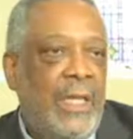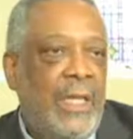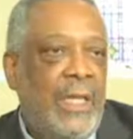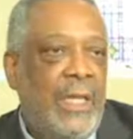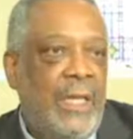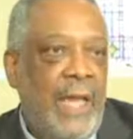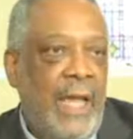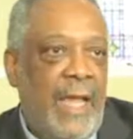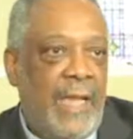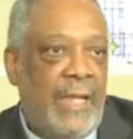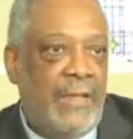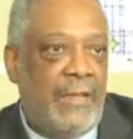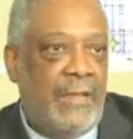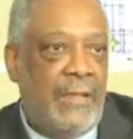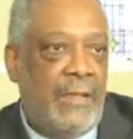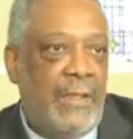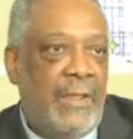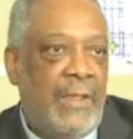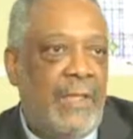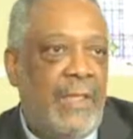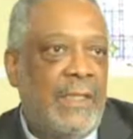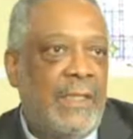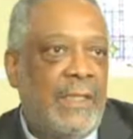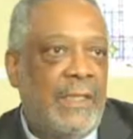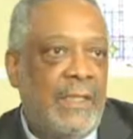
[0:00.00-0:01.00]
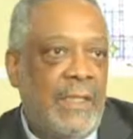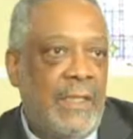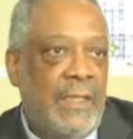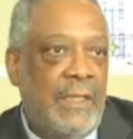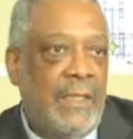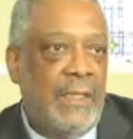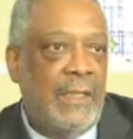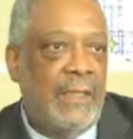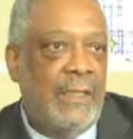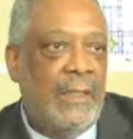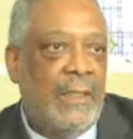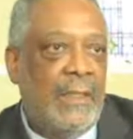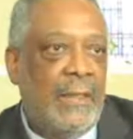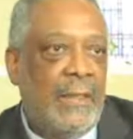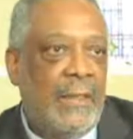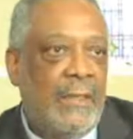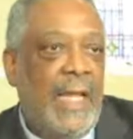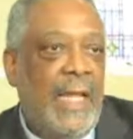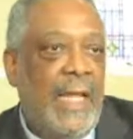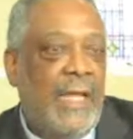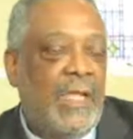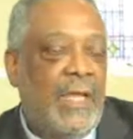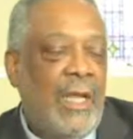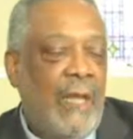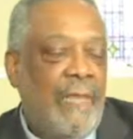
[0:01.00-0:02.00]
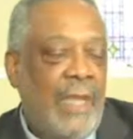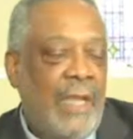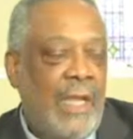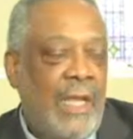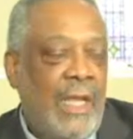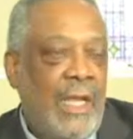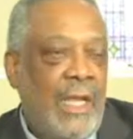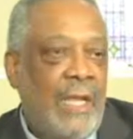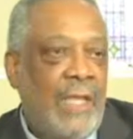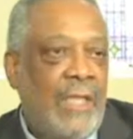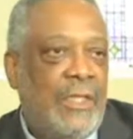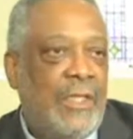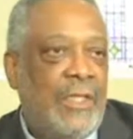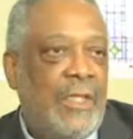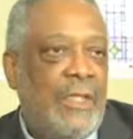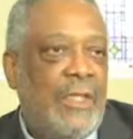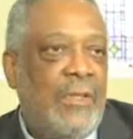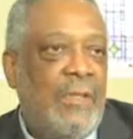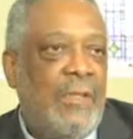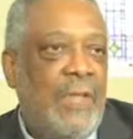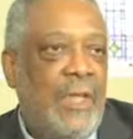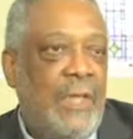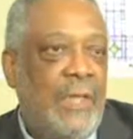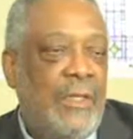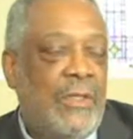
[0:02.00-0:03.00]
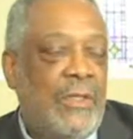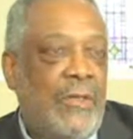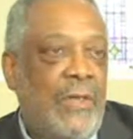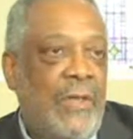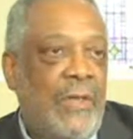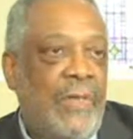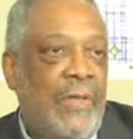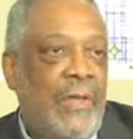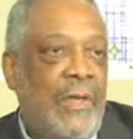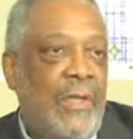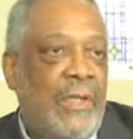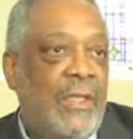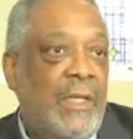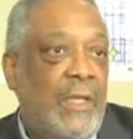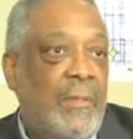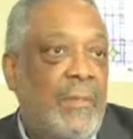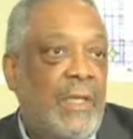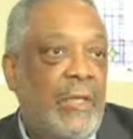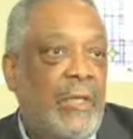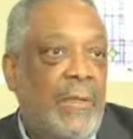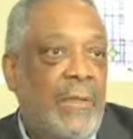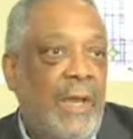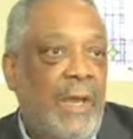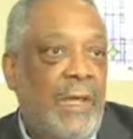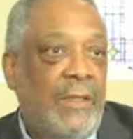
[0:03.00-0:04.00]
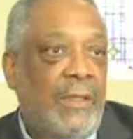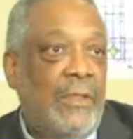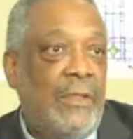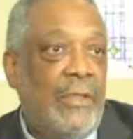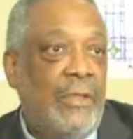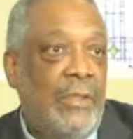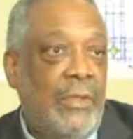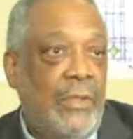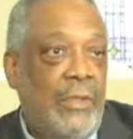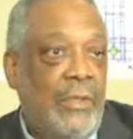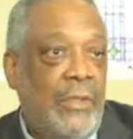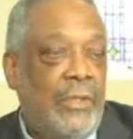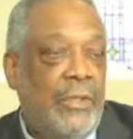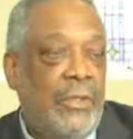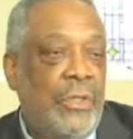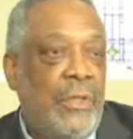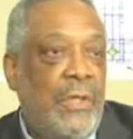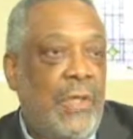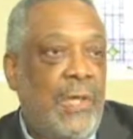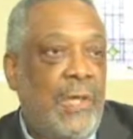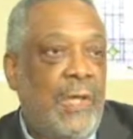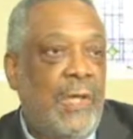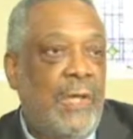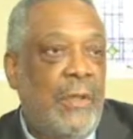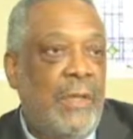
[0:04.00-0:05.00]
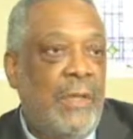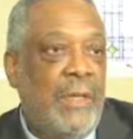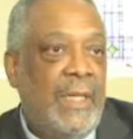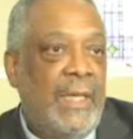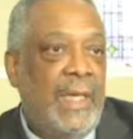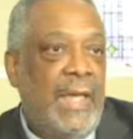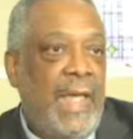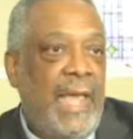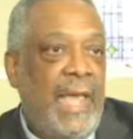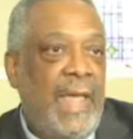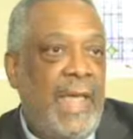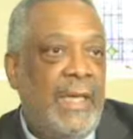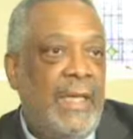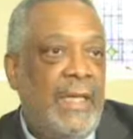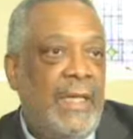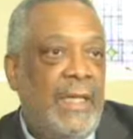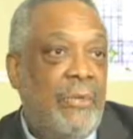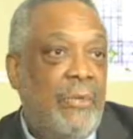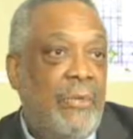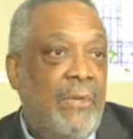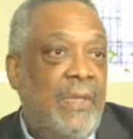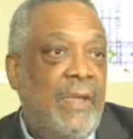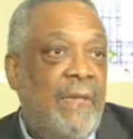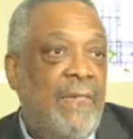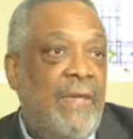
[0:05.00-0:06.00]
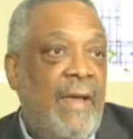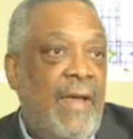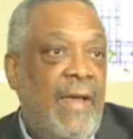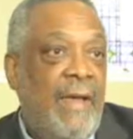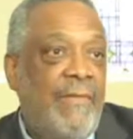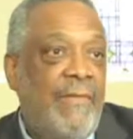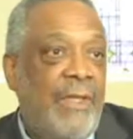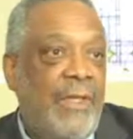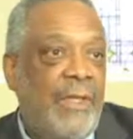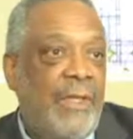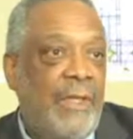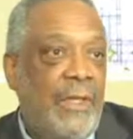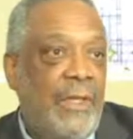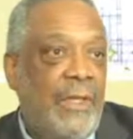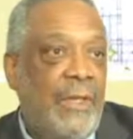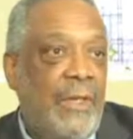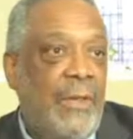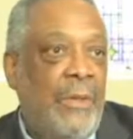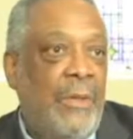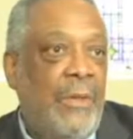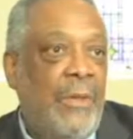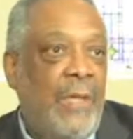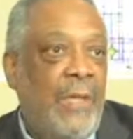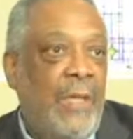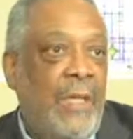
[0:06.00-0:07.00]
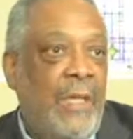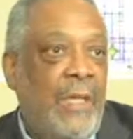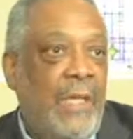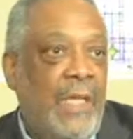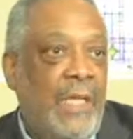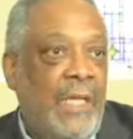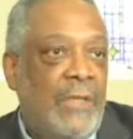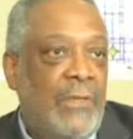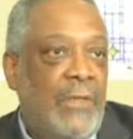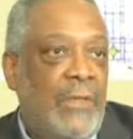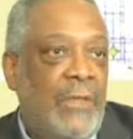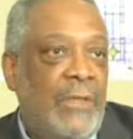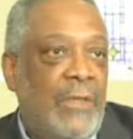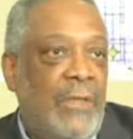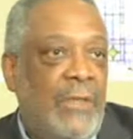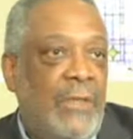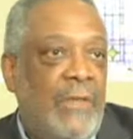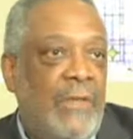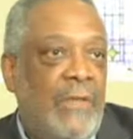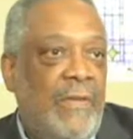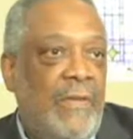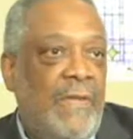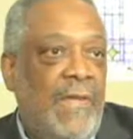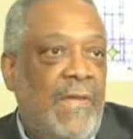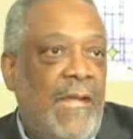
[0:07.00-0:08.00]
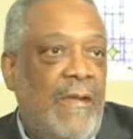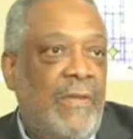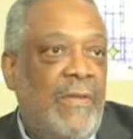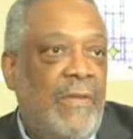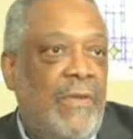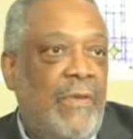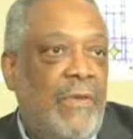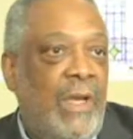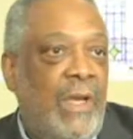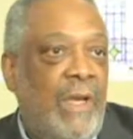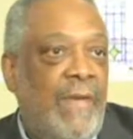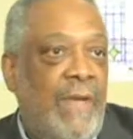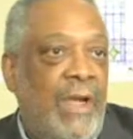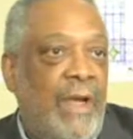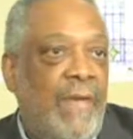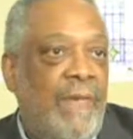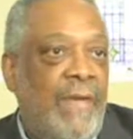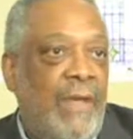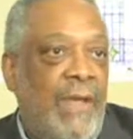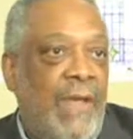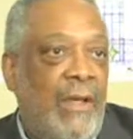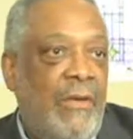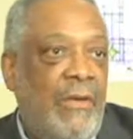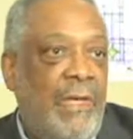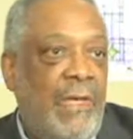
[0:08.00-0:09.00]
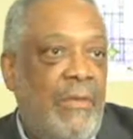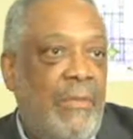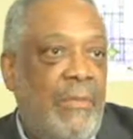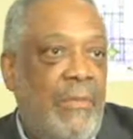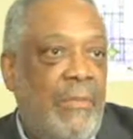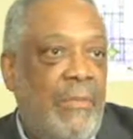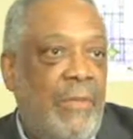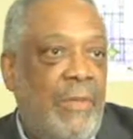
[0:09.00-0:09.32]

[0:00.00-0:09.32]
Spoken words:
in Nashville, Tennessee. HIV/AIDS ministry for us at Metropolitan Church began 25 years ago as a result of the death of one of our founding